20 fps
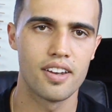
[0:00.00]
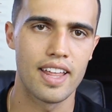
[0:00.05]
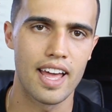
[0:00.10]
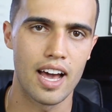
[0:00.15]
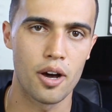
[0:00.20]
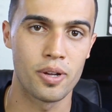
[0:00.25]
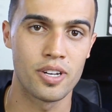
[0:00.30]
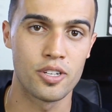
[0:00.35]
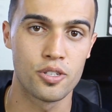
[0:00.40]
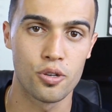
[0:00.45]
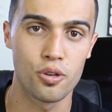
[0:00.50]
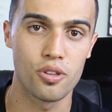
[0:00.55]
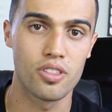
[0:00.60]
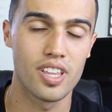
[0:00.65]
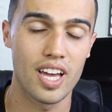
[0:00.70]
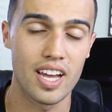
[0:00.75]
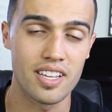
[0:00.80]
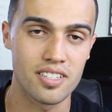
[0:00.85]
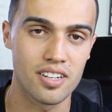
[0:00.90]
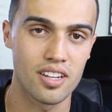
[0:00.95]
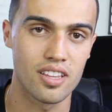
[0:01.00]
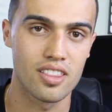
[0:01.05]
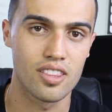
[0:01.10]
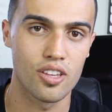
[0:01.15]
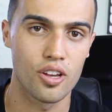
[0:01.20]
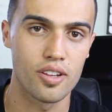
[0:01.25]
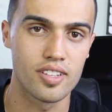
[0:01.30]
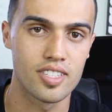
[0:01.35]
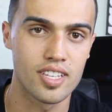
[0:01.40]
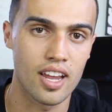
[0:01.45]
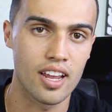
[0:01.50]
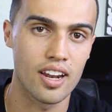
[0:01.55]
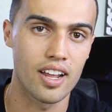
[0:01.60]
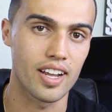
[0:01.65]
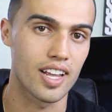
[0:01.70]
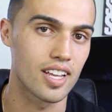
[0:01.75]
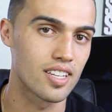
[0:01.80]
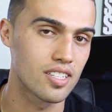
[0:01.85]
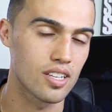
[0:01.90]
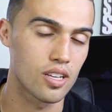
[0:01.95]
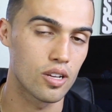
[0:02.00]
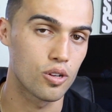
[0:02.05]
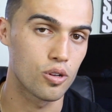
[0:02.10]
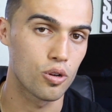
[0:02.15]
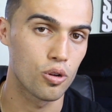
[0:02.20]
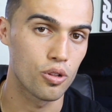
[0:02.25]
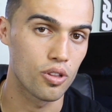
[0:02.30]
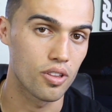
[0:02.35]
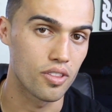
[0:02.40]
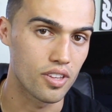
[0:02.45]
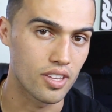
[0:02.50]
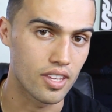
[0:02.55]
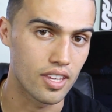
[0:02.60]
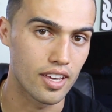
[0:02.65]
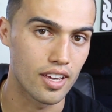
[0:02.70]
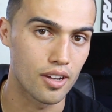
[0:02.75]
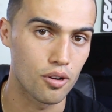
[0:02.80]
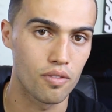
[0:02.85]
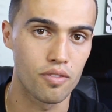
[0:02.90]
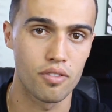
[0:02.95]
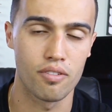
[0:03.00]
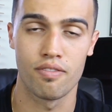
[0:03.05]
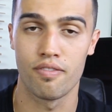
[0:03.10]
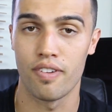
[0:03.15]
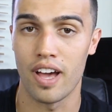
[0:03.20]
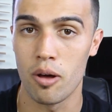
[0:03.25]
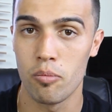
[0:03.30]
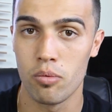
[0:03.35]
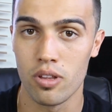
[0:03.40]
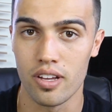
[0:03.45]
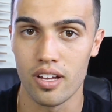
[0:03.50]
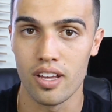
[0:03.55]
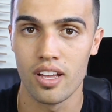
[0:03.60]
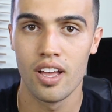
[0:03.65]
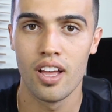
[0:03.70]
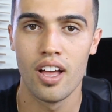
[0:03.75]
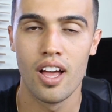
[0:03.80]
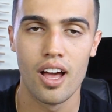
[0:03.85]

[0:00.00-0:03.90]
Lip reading: Now in 2013, I guess you could call it the year of the phablet,